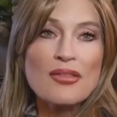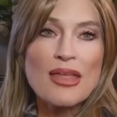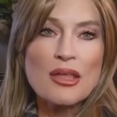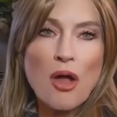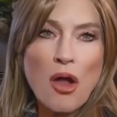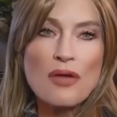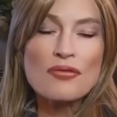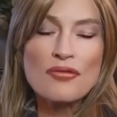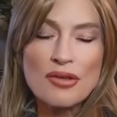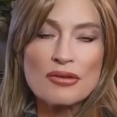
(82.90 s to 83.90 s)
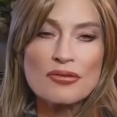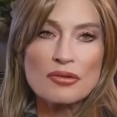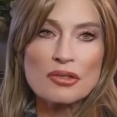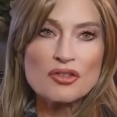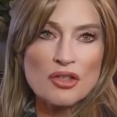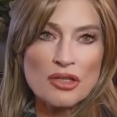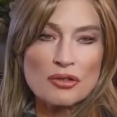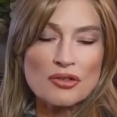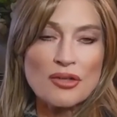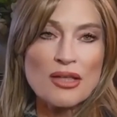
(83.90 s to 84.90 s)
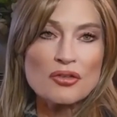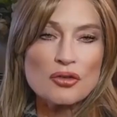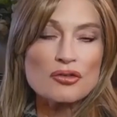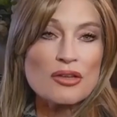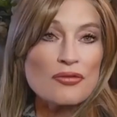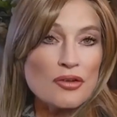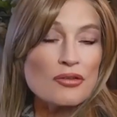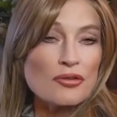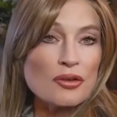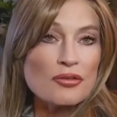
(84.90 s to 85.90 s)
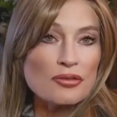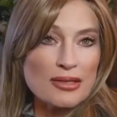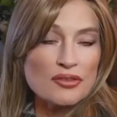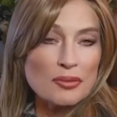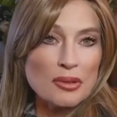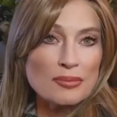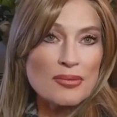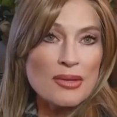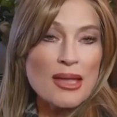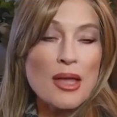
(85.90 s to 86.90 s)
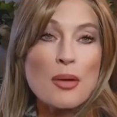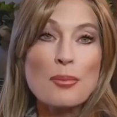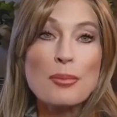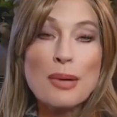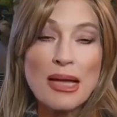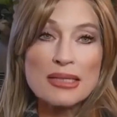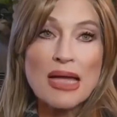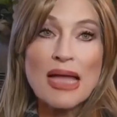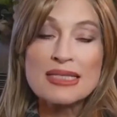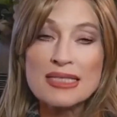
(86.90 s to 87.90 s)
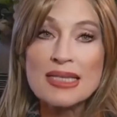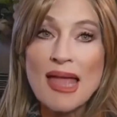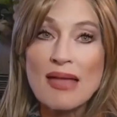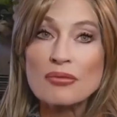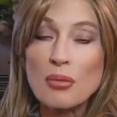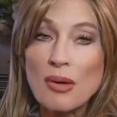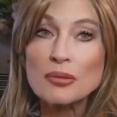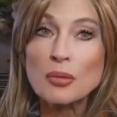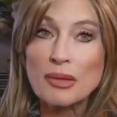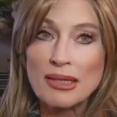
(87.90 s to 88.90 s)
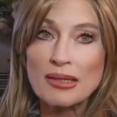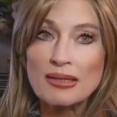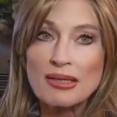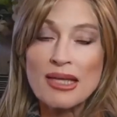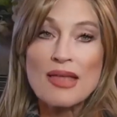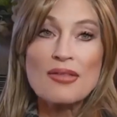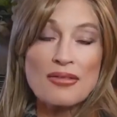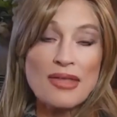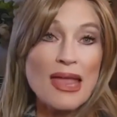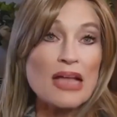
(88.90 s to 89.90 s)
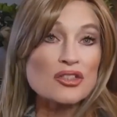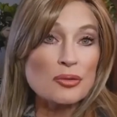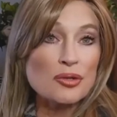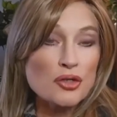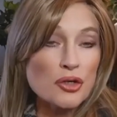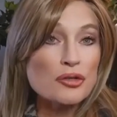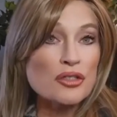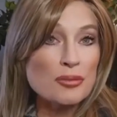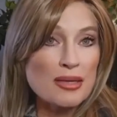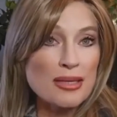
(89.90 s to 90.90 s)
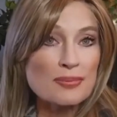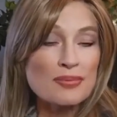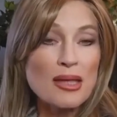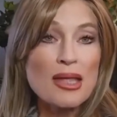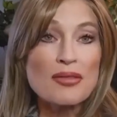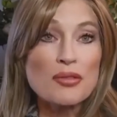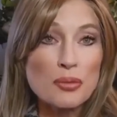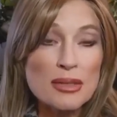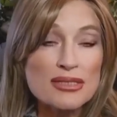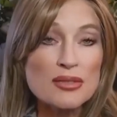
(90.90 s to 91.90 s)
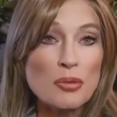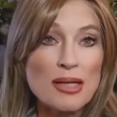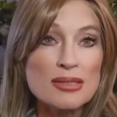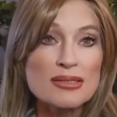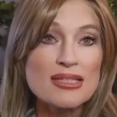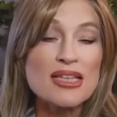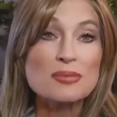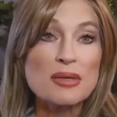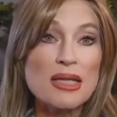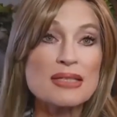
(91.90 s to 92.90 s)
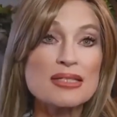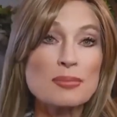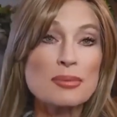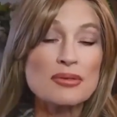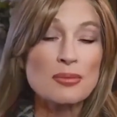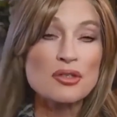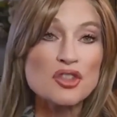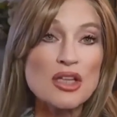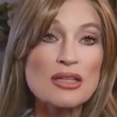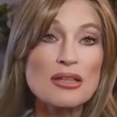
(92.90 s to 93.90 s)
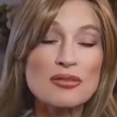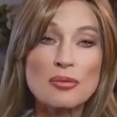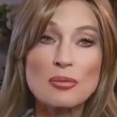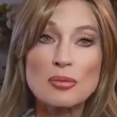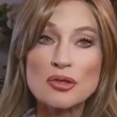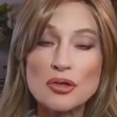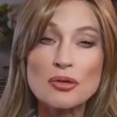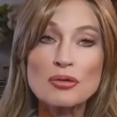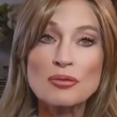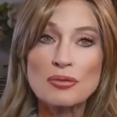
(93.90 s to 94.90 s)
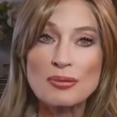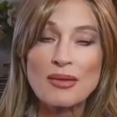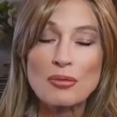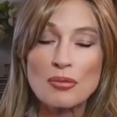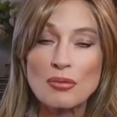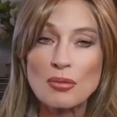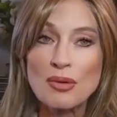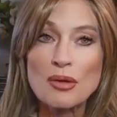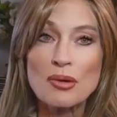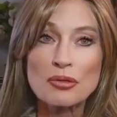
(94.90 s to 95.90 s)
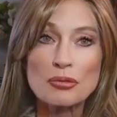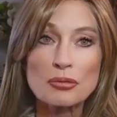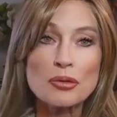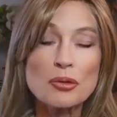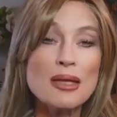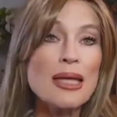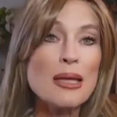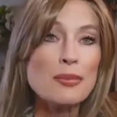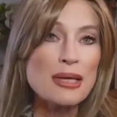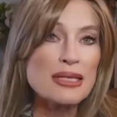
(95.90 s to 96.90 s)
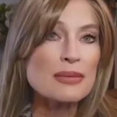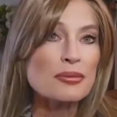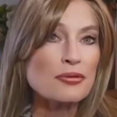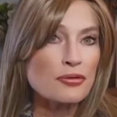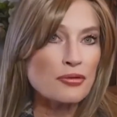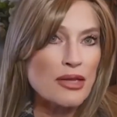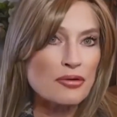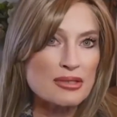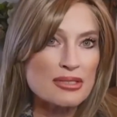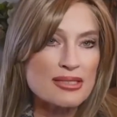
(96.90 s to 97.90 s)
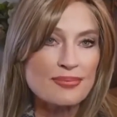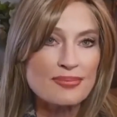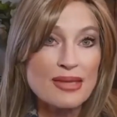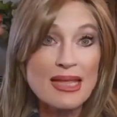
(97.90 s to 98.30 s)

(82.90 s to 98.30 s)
They are very, very generous and usually very, very flexible. But I did have one wig that they actually returned to me. The reason is because the machine that the return my wig went through picked up a fragrance.